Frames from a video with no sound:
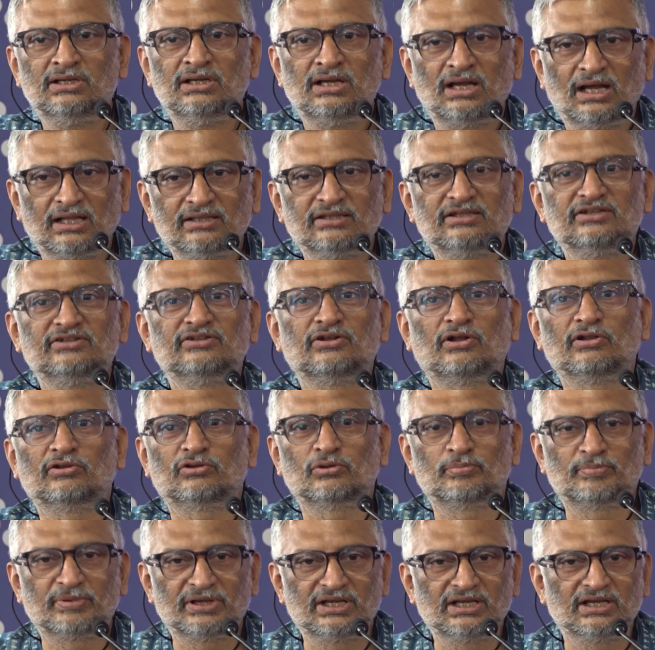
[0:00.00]
And this is
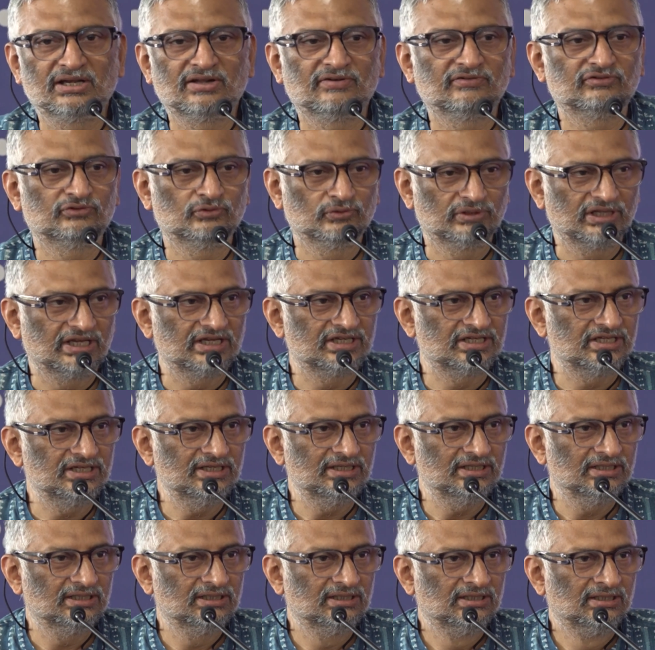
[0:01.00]
also a period of Swadeshi,
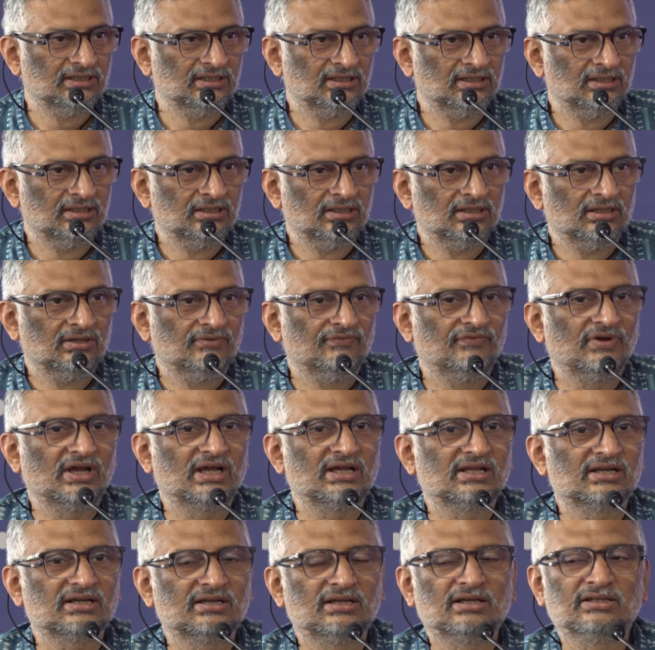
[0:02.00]

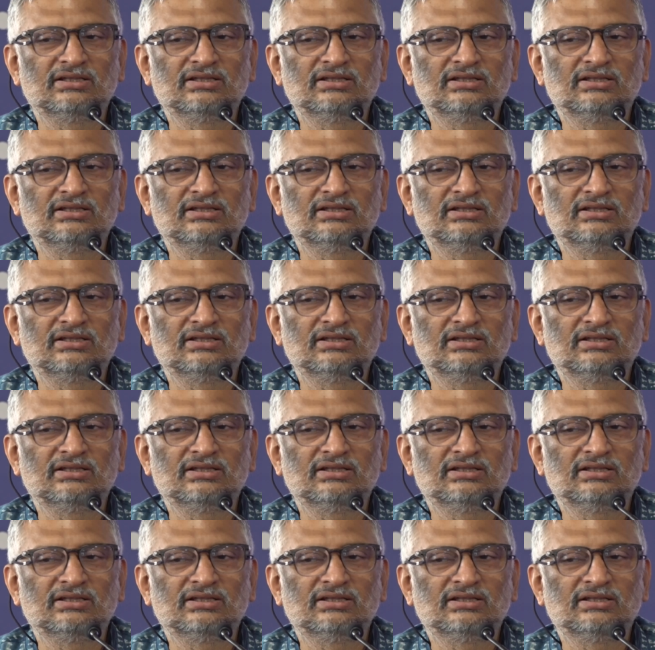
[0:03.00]
where